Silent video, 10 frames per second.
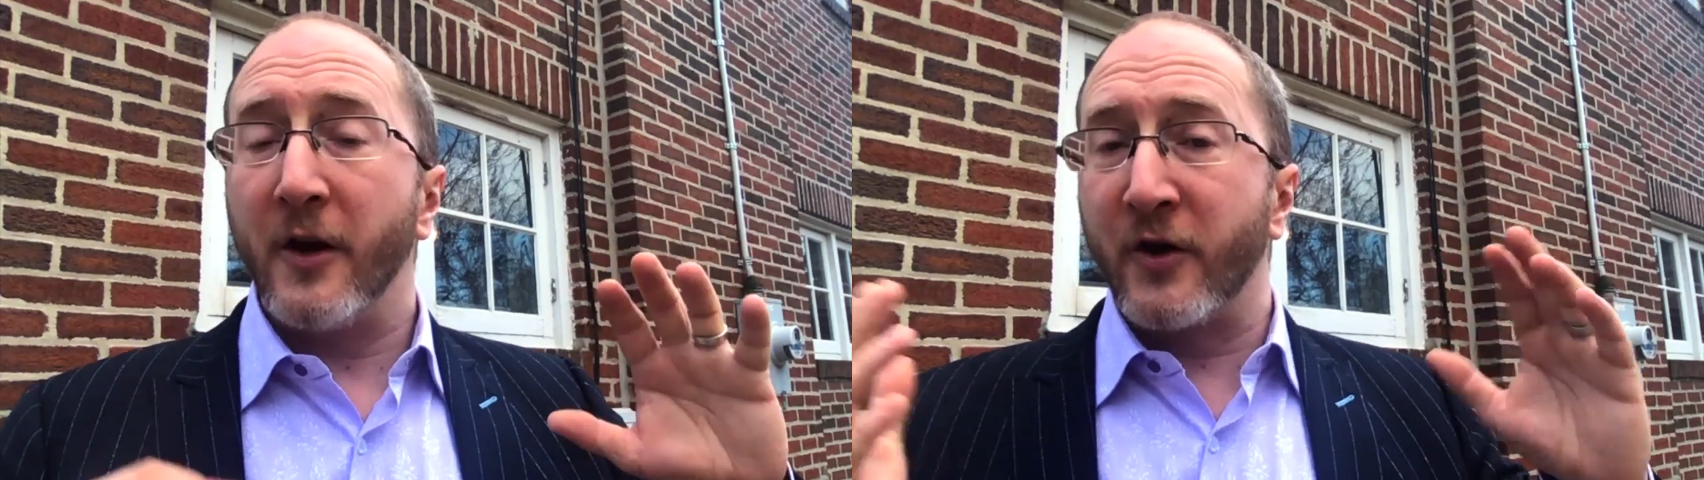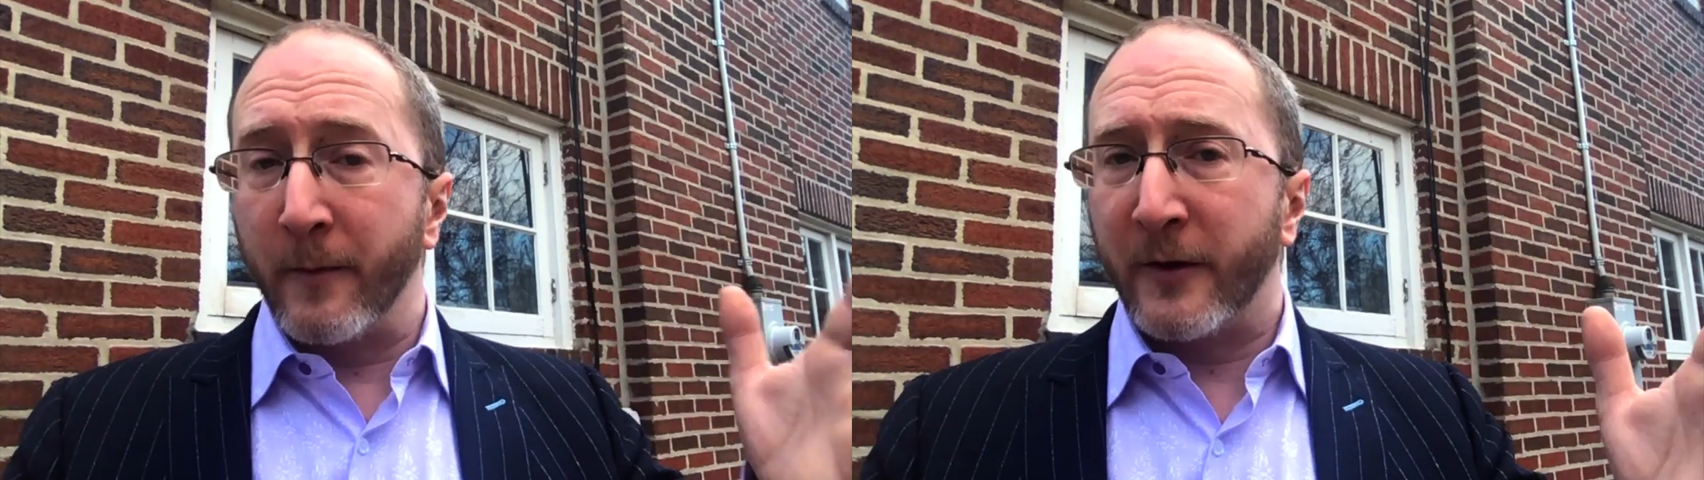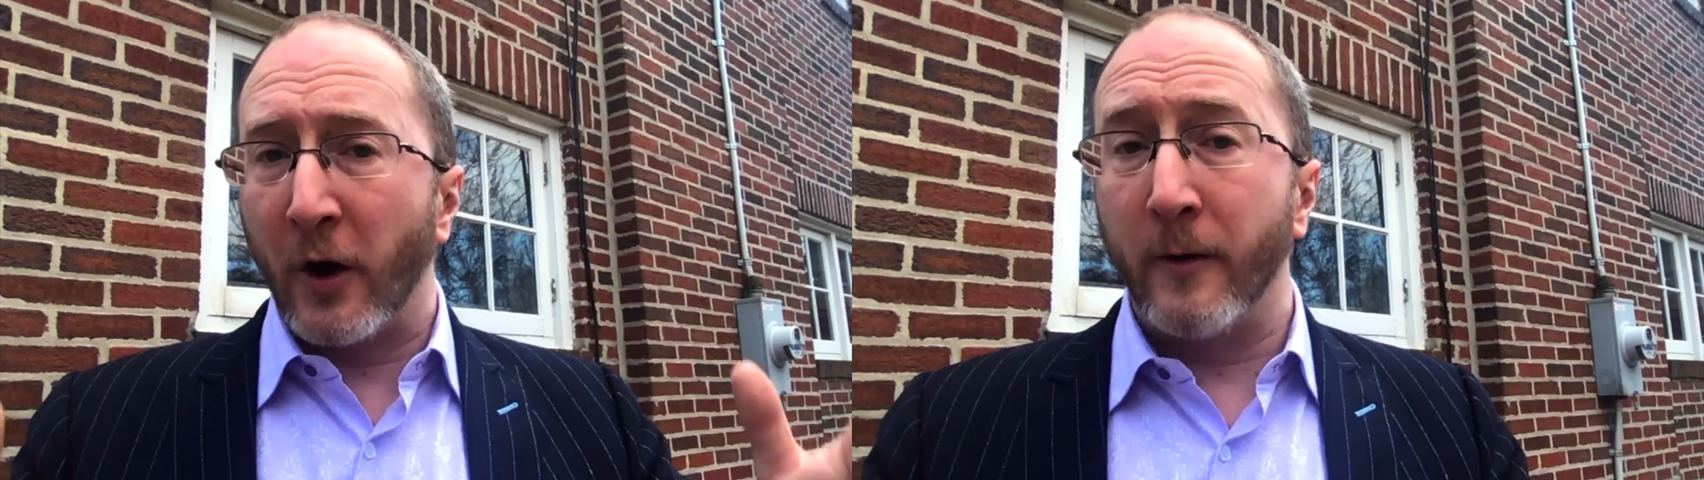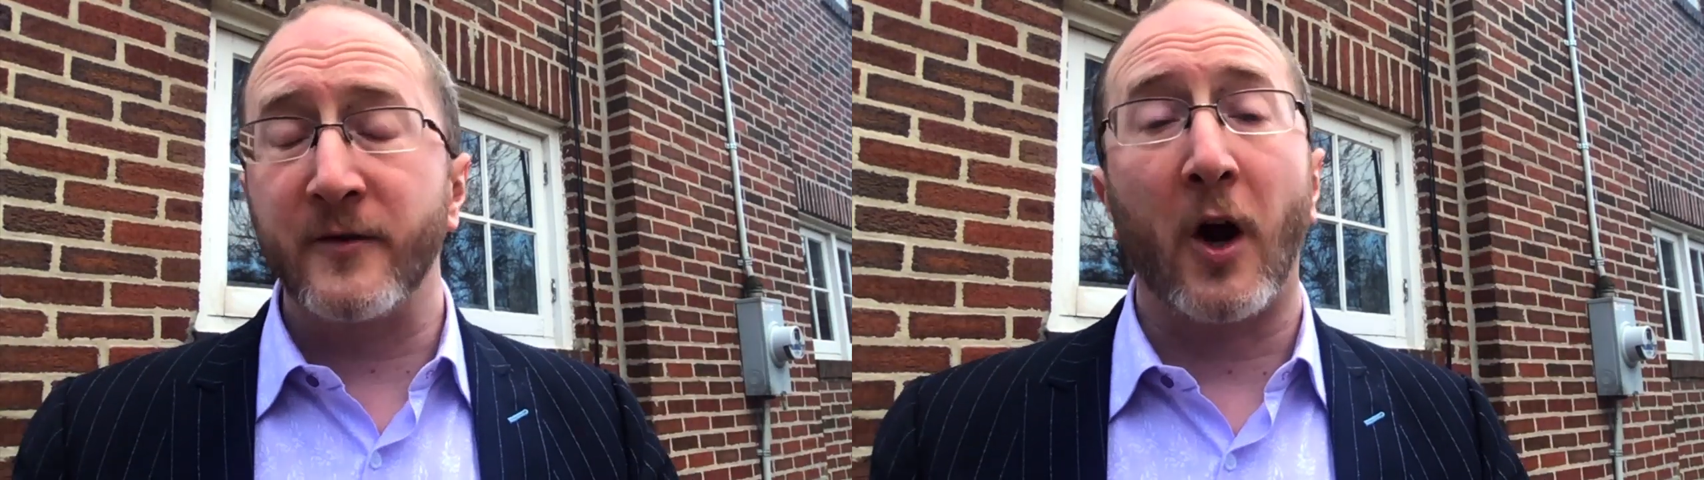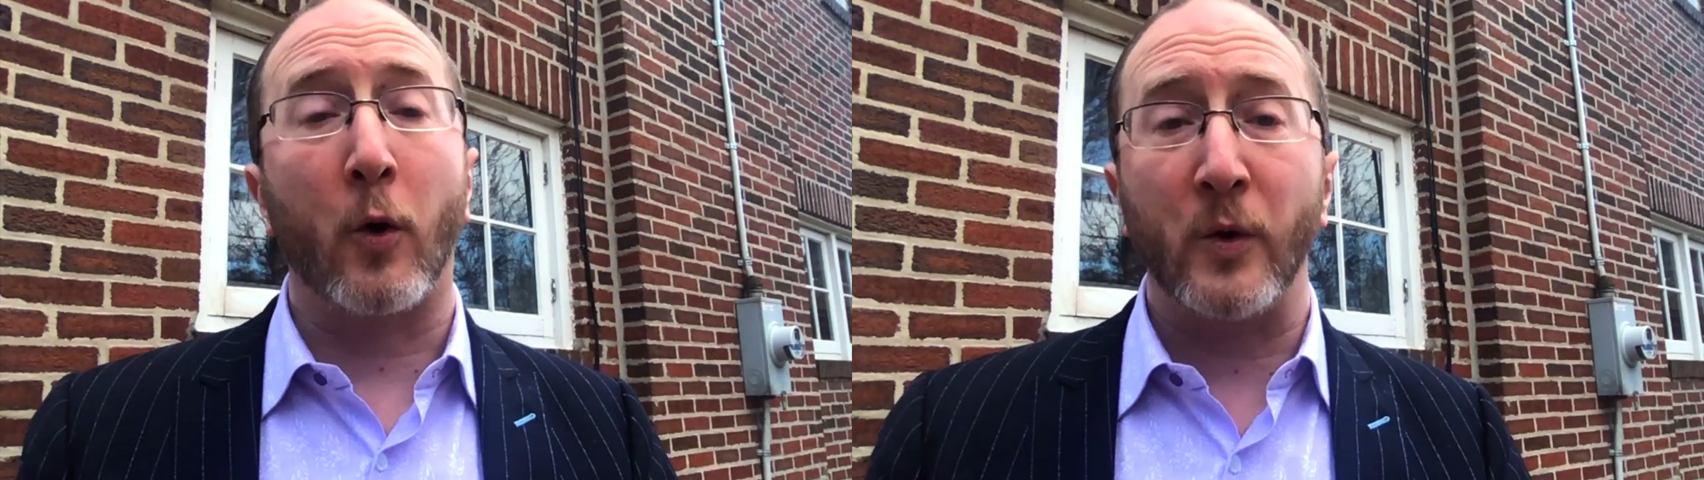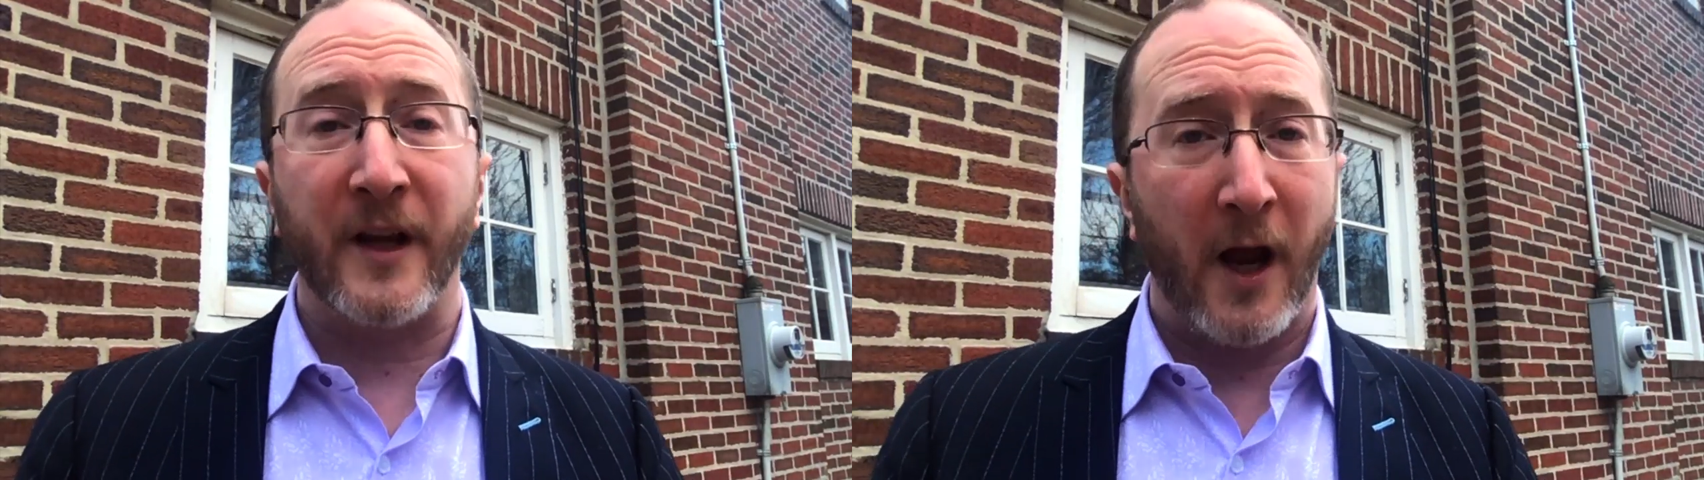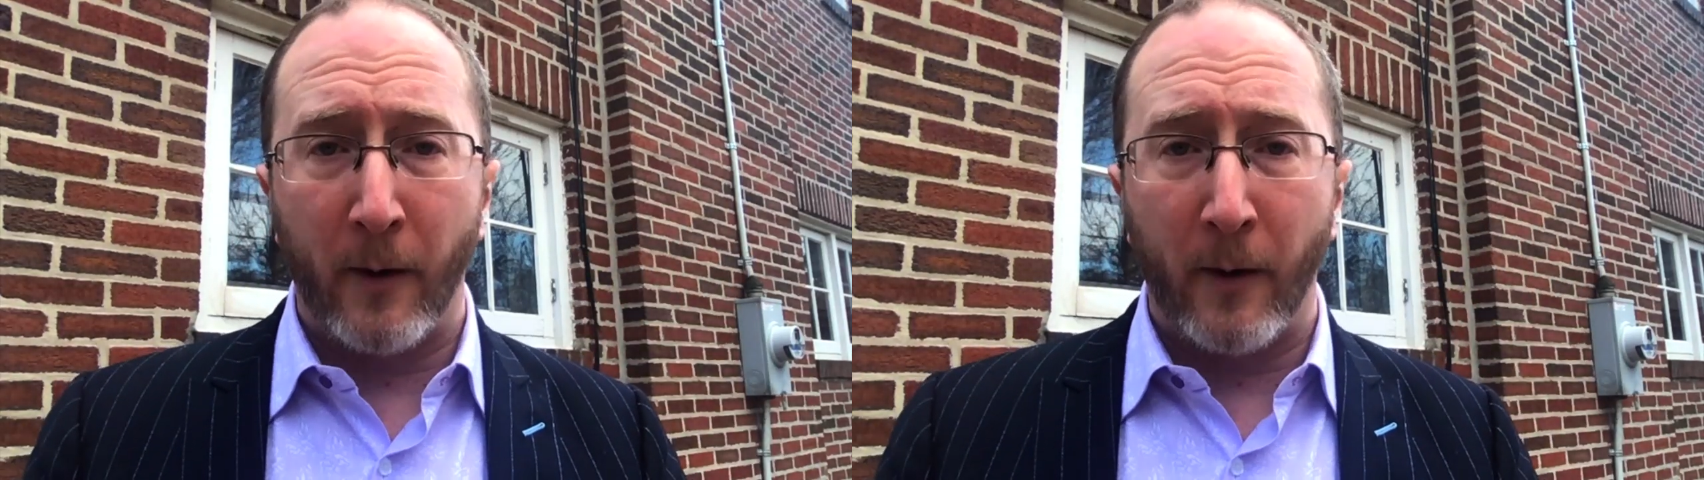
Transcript: Dermatomes are really